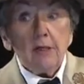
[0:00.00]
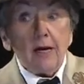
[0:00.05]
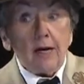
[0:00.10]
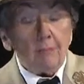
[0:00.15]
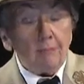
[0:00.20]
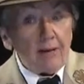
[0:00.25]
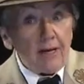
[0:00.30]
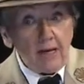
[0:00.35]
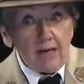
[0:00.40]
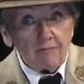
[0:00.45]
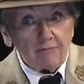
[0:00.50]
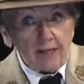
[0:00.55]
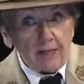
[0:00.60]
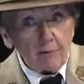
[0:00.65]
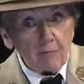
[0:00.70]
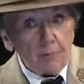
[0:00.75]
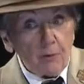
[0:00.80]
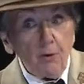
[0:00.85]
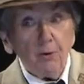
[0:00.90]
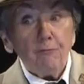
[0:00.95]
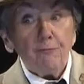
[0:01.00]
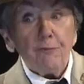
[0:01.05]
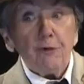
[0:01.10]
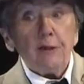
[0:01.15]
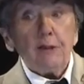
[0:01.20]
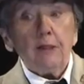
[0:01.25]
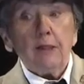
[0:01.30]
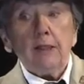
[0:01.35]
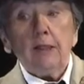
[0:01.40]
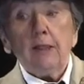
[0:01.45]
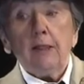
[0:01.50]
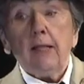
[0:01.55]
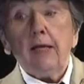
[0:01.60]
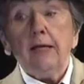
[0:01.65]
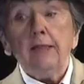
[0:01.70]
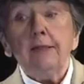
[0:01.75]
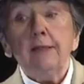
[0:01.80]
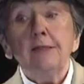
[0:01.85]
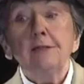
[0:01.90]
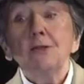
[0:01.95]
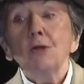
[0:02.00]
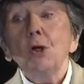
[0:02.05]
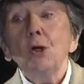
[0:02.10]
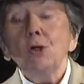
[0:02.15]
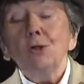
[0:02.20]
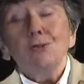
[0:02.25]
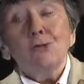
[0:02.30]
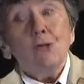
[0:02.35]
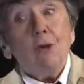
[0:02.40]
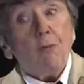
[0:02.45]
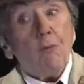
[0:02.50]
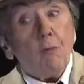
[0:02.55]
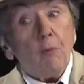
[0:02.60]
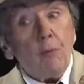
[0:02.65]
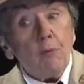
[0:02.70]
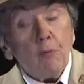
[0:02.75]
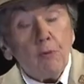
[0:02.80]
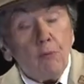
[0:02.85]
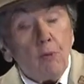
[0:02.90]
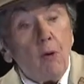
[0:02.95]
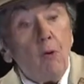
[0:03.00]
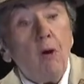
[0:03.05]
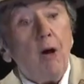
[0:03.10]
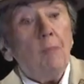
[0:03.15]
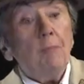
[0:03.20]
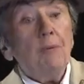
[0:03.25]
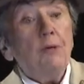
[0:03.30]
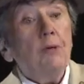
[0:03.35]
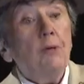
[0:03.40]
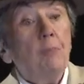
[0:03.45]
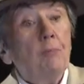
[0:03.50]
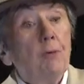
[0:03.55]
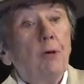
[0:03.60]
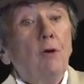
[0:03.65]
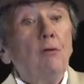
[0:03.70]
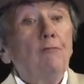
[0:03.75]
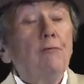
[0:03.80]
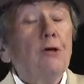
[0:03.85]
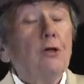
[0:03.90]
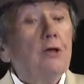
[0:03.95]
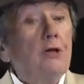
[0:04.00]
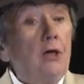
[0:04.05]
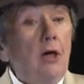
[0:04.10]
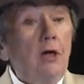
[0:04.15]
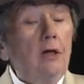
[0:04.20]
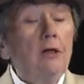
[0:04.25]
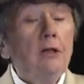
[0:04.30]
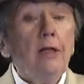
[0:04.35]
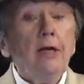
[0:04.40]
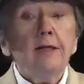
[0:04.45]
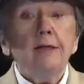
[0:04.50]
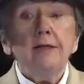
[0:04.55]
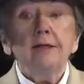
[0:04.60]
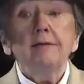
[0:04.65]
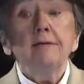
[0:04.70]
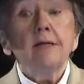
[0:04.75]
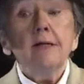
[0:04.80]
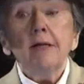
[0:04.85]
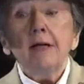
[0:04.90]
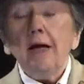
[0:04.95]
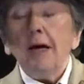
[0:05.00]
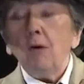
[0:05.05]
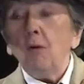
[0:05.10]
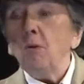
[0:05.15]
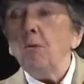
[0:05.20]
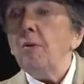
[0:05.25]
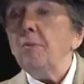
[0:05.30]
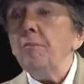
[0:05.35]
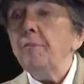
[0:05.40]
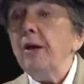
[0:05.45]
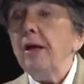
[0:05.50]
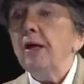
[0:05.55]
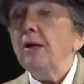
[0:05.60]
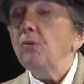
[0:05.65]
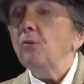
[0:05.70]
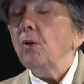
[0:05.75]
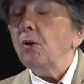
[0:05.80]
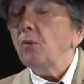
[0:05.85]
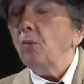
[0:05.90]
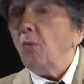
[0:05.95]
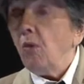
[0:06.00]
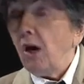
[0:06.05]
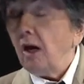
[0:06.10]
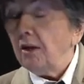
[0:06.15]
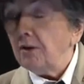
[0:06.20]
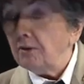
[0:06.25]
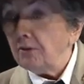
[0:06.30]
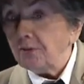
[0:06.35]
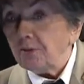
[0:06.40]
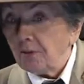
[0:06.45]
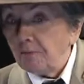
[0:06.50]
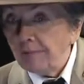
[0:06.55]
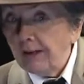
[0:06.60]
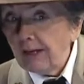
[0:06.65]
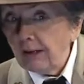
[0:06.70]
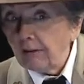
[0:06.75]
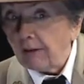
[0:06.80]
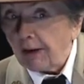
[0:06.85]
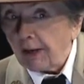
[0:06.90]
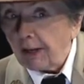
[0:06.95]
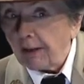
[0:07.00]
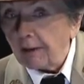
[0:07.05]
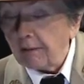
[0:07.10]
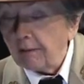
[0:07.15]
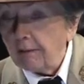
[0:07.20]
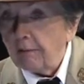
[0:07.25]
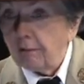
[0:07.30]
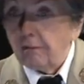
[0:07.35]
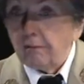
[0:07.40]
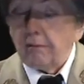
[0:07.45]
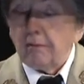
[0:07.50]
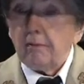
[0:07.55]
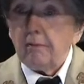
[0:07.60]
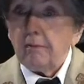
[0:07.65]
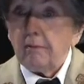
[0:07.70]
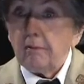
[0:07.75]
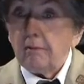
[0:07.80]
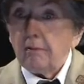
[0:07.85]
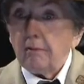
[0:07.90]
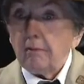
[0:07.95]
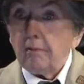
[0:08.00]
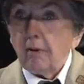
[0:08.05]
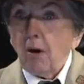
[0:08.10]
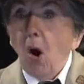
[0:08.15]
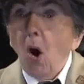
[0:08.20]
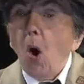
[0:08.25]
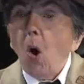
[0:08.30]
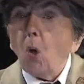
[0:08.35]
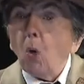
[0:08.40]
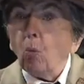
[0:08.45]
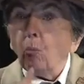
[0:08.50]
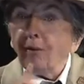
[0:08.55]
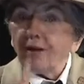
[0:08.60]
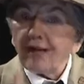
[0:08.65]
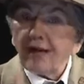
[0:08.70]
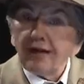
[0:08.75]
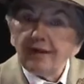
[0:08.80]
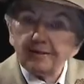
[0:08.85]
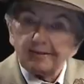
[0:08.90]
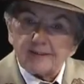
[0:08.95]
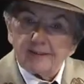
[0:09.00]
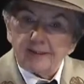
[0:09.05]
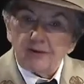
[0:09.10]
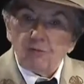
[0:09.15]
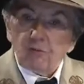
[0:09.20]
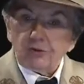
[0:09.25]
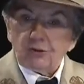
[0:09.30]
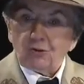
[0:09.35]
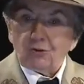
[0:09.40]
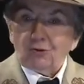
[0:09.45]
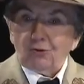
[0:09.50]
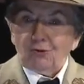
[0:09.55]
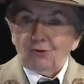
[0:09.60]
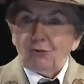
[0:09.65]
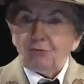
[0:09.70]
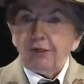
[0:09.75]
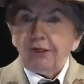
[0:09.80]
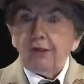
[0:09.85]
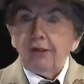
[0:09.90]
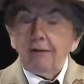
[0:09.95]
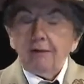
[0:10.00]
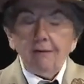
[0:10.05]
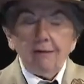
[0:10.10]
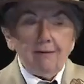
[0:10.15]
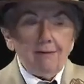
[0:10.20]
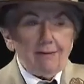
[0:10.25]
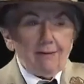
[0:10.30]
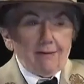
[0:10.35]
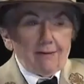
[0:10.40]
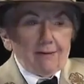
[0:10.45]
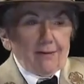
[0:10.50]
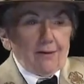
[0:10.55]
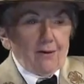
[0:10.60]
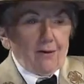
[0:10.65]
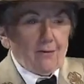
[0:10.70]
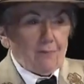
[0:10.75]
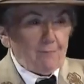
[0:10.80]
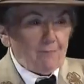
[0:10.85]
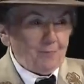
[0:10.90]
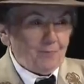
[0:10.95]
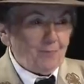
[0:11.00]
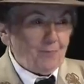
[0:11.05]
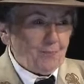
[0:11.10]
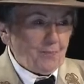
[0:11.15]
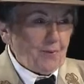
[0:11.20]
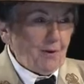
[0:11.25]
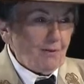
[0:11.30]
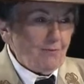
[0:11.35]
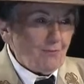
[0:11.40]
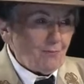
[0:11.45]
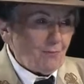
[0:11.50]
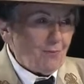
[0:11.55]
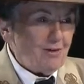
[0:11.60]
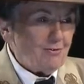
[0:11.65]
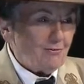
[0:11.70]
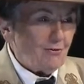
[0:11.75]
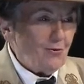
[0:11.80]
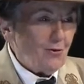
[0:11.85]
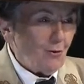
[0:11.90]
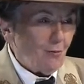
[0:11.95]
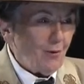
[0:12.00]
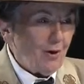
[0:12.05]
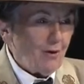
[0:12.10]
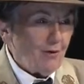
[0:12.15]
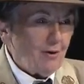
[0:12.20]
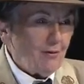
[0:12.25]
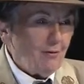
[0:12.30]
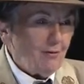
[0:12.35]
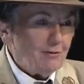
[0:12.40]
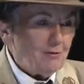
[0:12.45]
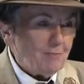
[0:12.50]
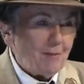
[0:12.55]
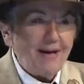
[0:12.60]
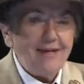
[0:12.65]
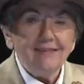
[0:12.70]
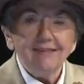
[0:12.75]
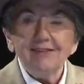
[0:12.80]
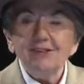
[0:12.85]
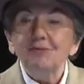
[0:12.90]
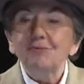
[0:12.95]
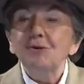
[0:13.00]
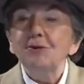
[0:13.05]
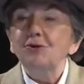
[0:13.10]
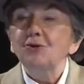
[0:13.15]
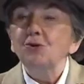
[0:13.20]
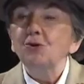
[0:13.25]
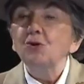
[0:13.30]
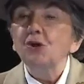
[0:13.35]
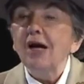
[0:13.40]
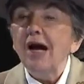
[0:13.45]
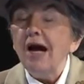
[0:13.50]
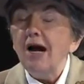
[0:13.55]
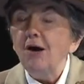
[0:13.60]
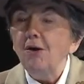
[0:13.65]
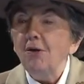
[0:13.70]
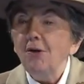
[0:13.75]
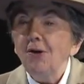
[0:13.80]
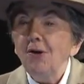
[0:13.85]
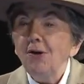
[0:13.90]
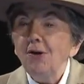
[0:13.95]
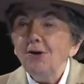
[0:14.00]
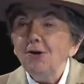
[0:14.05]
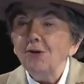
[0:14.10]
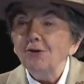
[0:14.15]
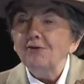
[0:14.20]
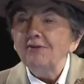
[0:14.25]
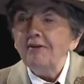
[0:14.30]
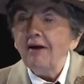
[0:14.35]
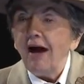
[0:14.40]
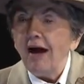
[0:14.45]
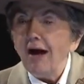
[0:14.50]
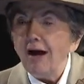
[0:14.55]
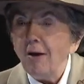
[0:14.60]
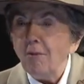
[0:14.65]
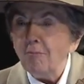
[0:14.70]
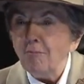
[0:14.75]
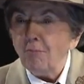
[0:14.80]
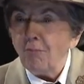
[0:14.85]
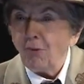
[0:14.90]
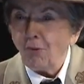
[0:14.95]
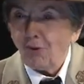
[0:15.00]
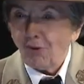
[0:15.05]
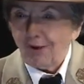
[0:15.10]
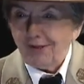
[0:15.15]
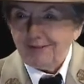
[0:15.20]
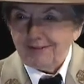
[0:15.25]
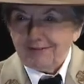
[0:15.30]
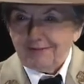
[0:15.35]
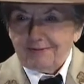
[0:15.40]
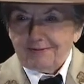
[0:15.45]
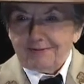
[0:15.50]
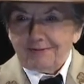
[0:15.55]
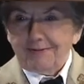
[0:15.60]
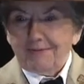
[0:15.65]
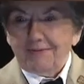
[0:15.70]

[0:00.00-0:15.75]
and behave like perfect little ladies so that we would grow up into perfect young ladies who a man would want to marry. Oh, but I see what you're doing. You're, the reason you're wearing those pants is because you're, cow, you're tomboys.